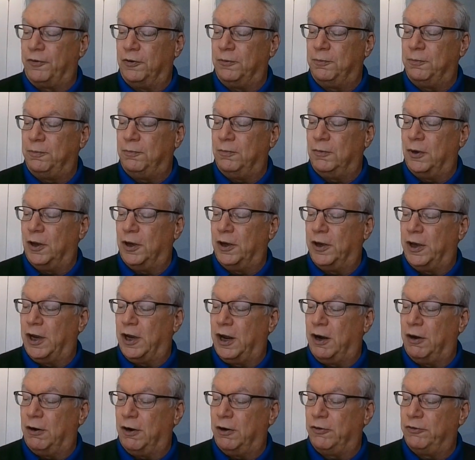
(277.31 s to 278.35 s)
the
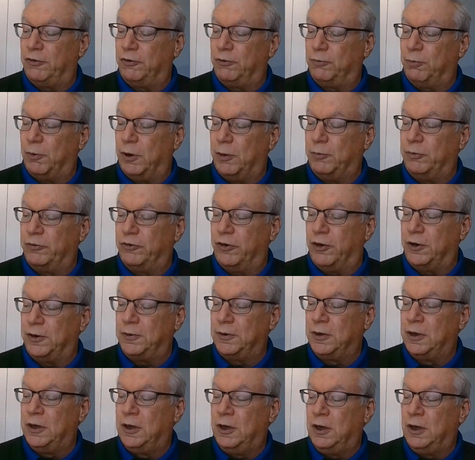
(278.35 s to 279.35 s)
IRS's website,